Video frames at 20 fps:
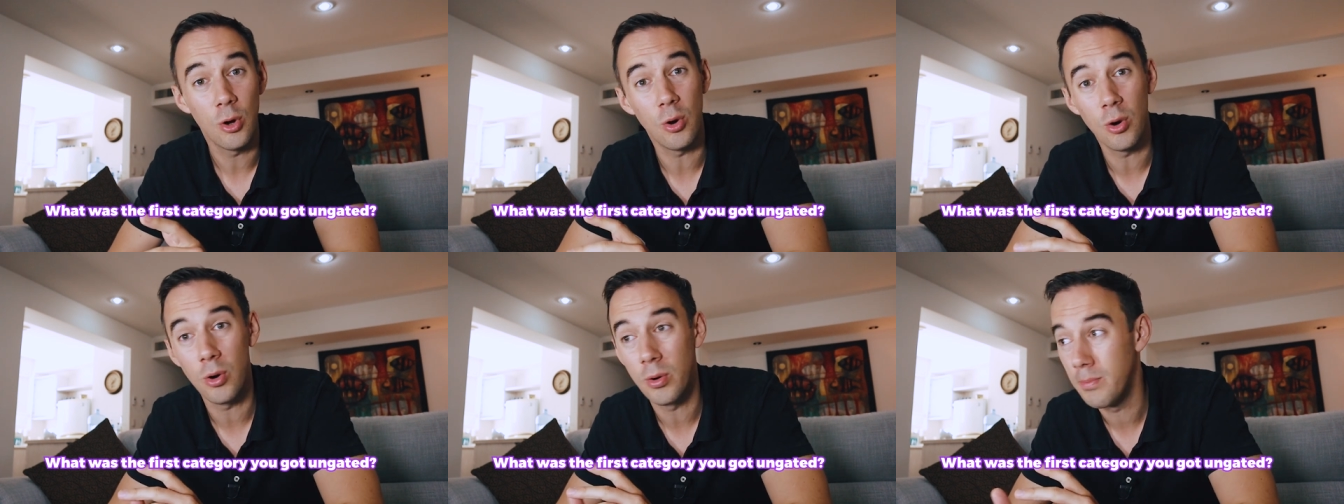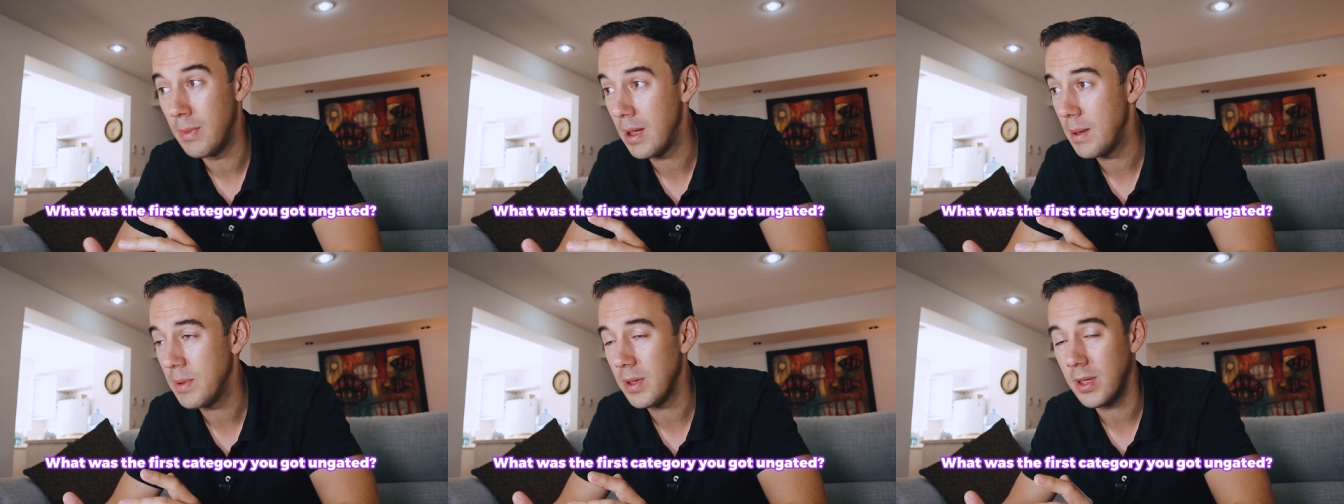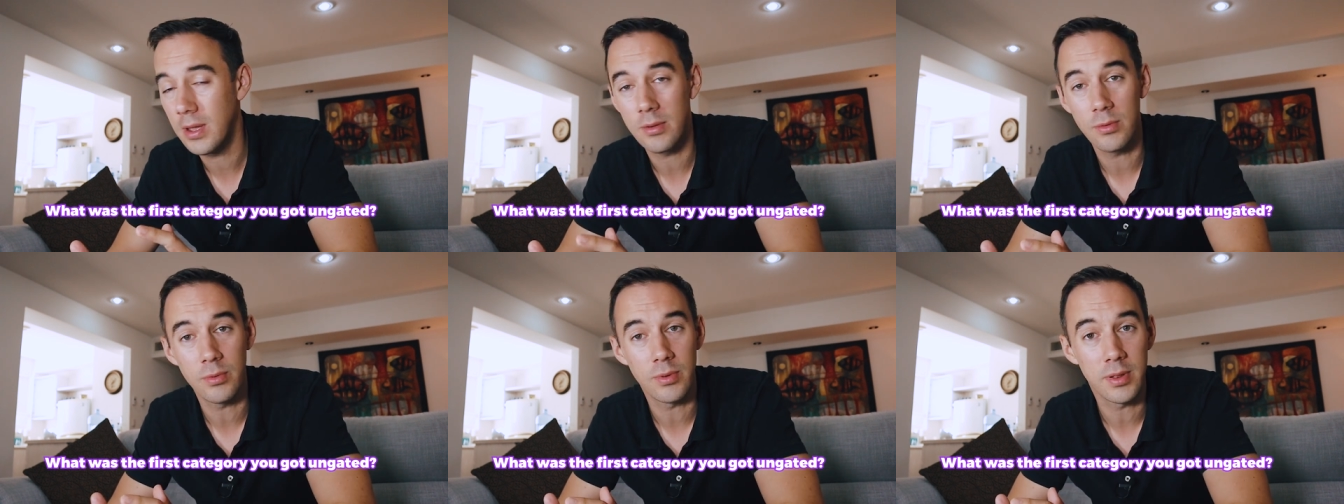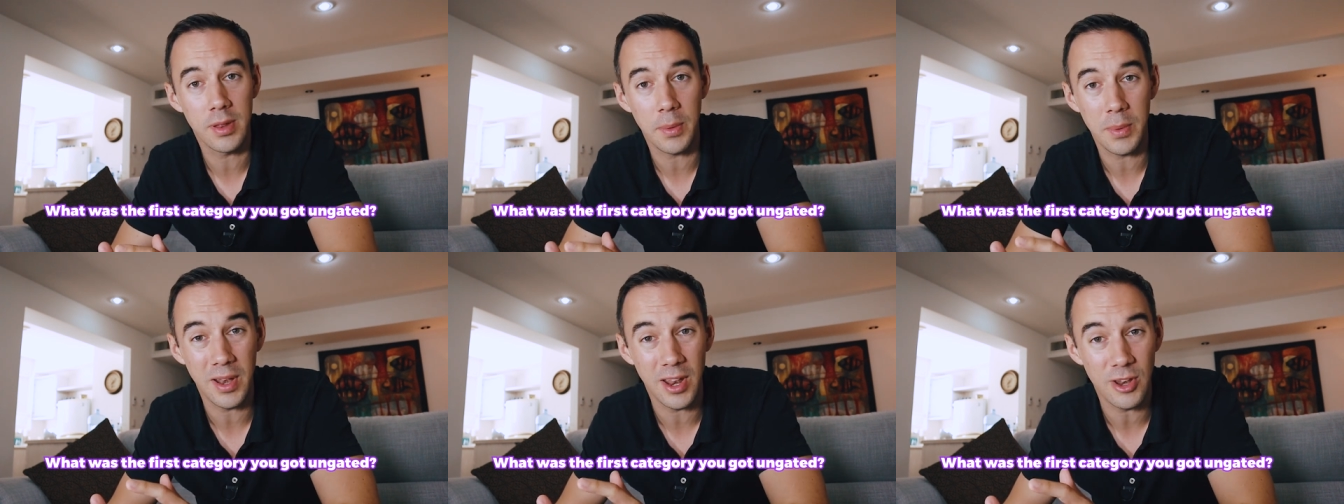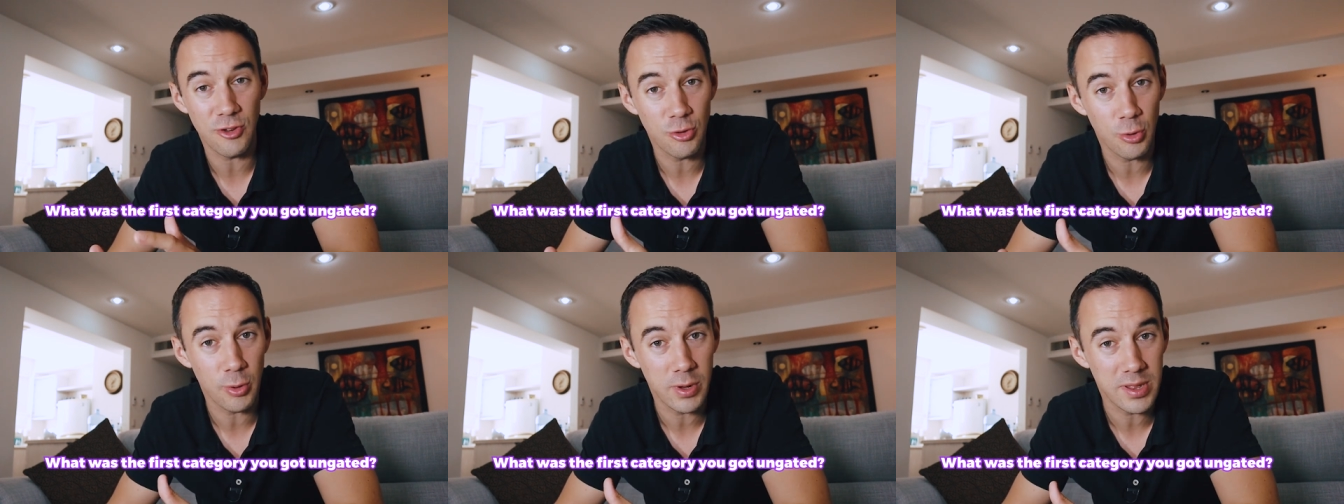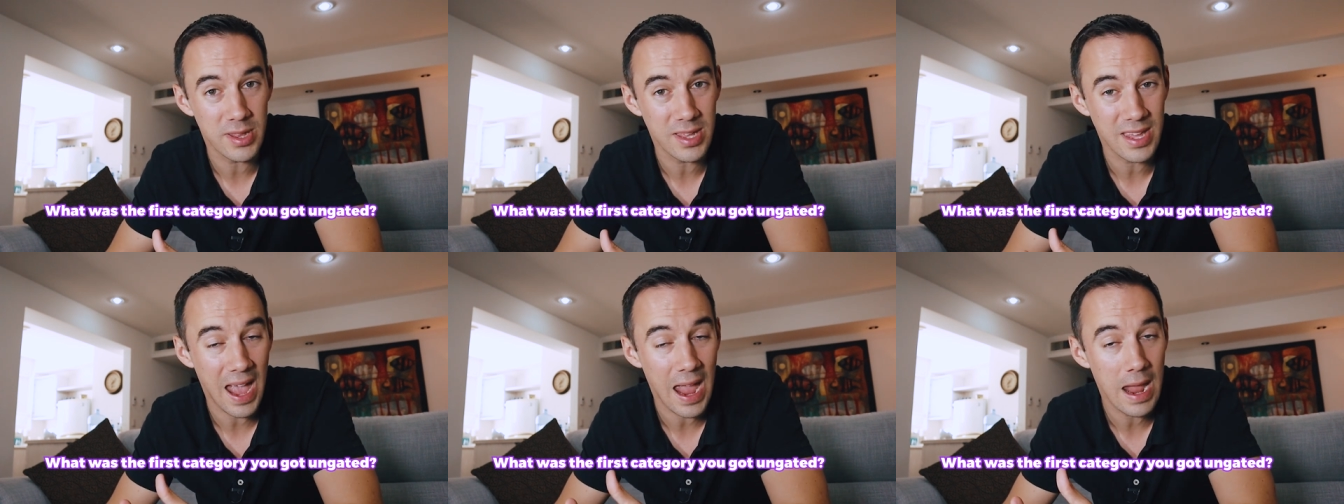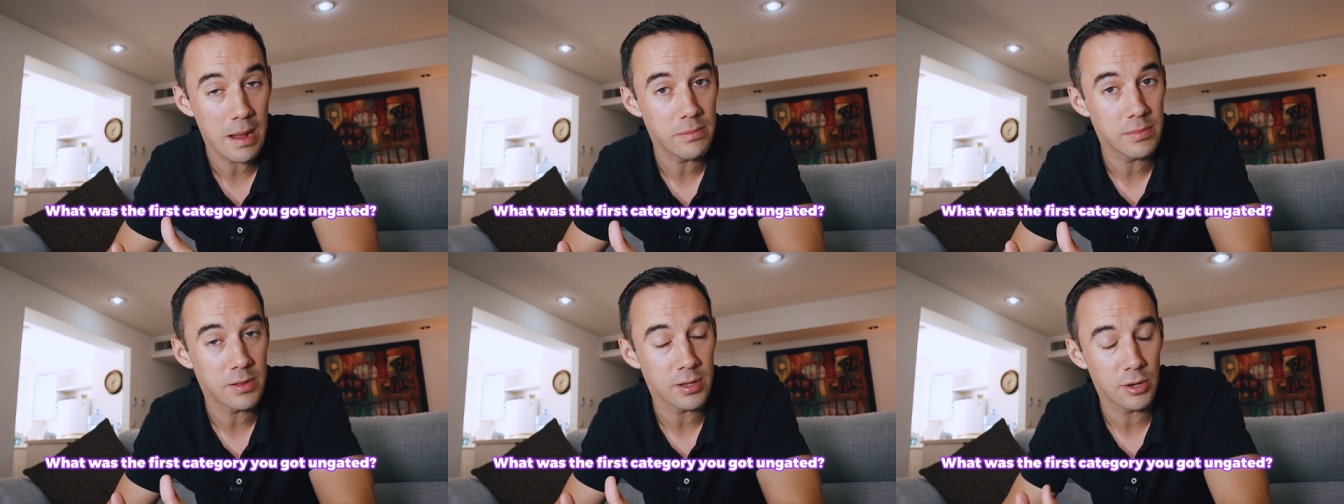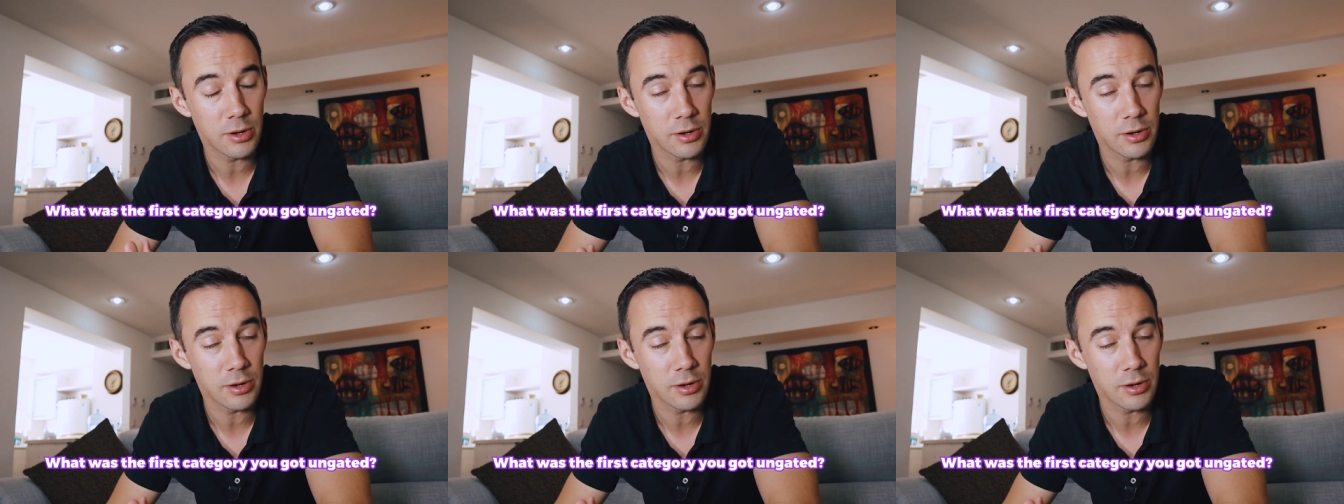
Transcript: Or maybe it was something like toys and games a